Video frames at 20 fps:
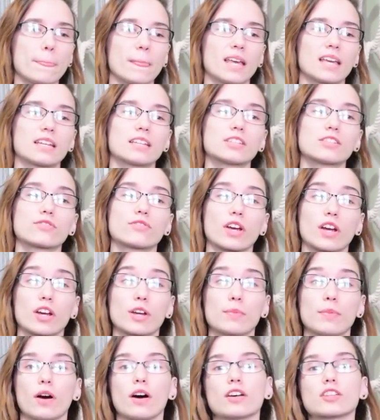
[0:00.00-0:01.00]
It is
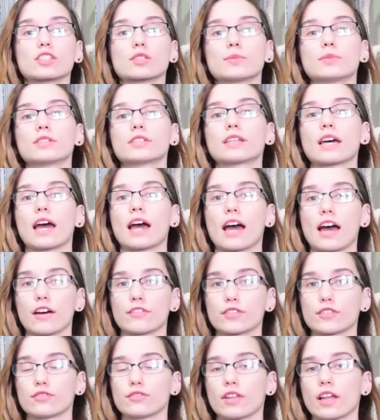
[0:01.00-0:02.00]
very possible to
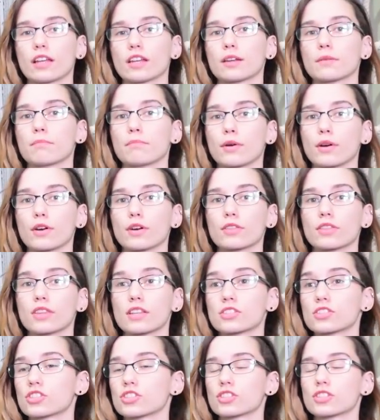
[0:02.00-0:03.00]
have a flighted bird
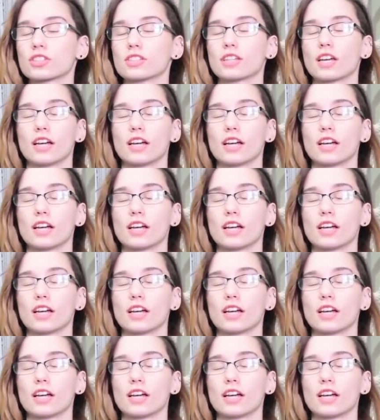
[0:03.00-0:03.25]
that's just